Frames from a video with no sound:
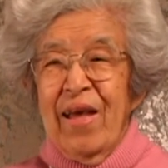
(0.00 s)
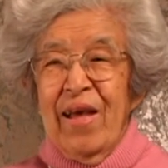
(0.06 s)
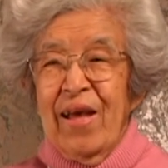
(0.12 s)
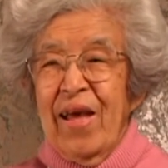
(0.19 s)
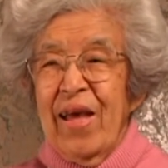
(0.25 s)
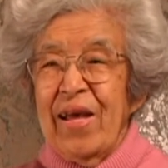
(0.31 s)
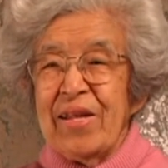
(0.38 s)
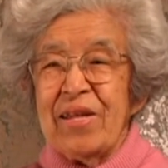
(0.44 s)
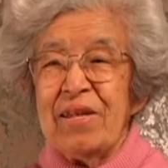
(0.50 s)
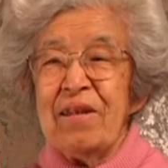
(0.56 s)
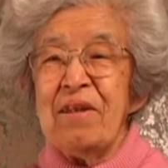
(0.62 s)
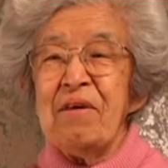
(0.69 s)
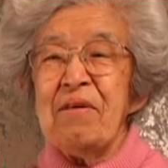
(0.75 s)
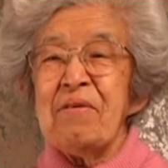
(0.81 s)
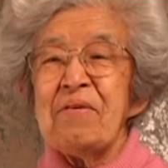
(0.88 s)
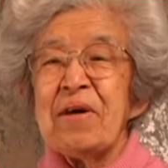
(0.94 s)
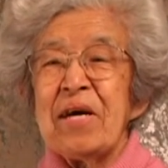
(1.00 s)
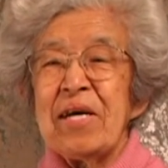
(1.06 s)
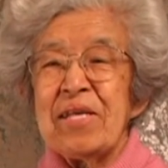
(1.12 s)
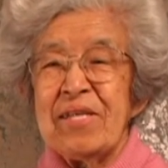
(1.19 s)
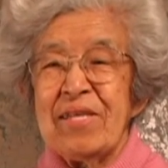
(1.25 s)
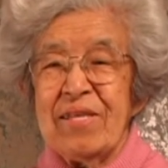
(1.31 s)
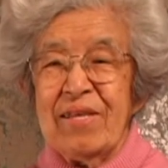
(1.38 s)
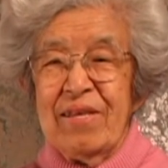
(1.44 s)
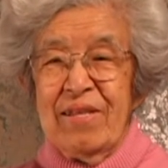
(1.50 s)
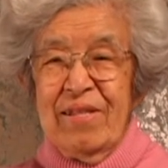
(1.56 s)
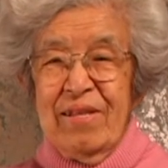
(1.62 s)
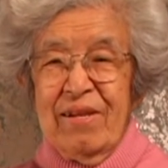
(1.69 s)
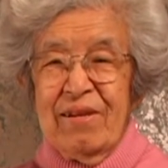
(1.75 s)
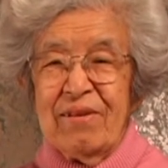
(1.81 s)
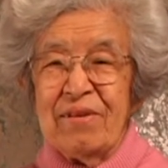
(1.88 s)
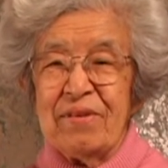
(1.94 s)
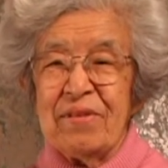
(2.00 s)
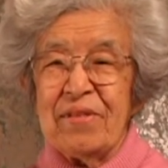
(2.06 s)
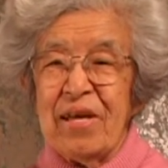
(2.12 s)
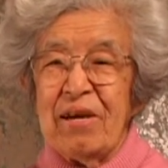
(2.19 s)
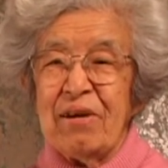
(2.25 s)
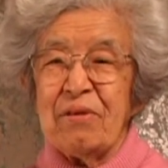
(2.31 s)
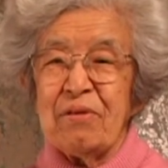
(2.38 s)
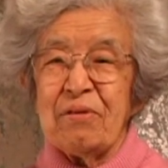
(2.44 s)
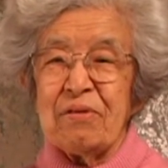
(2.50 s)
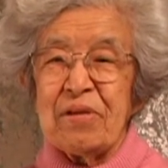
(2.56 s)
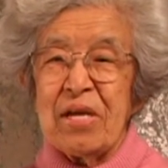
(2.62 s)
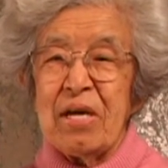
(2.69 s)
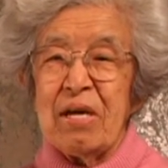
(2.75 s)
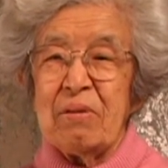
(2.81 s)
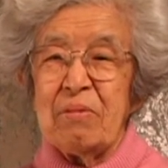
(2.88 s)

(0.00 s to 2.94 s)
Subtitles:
no idea that all that whole time he